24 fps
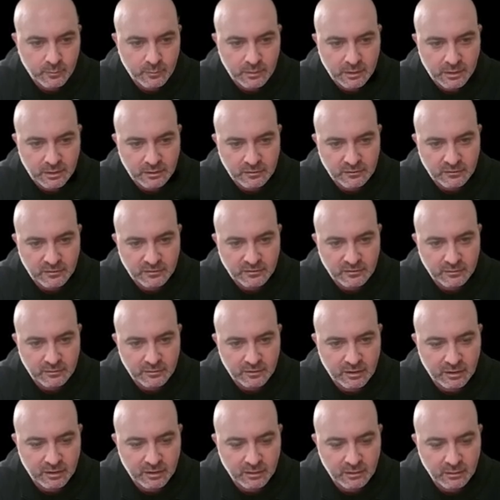And just,
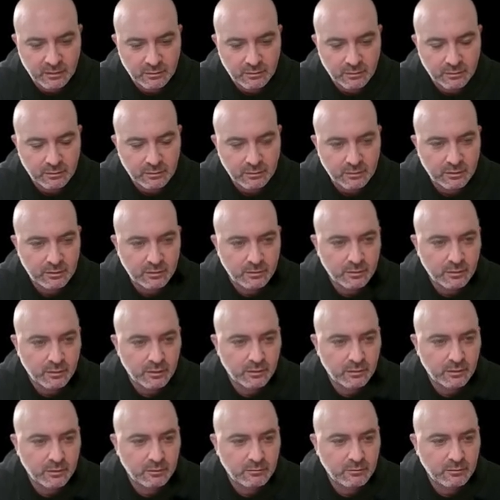yeah,
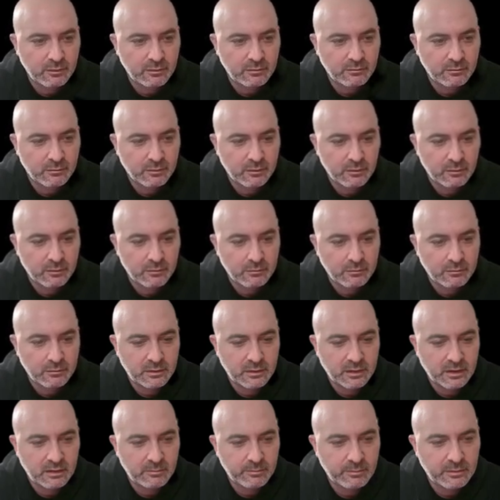look when, oh, what
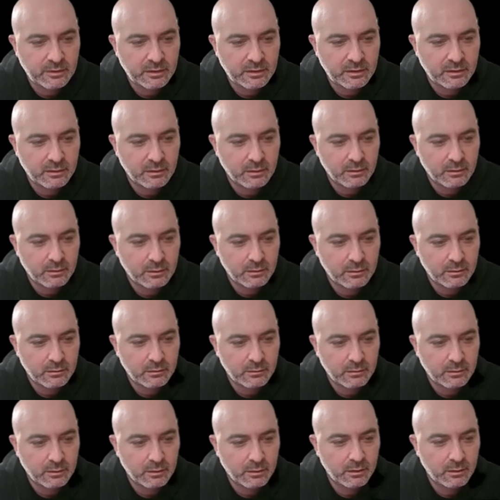happened here?
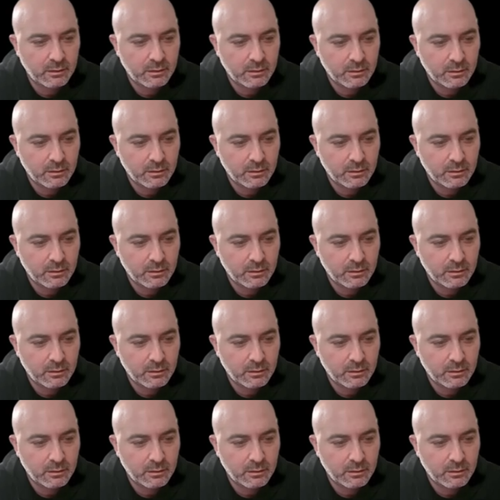Huh?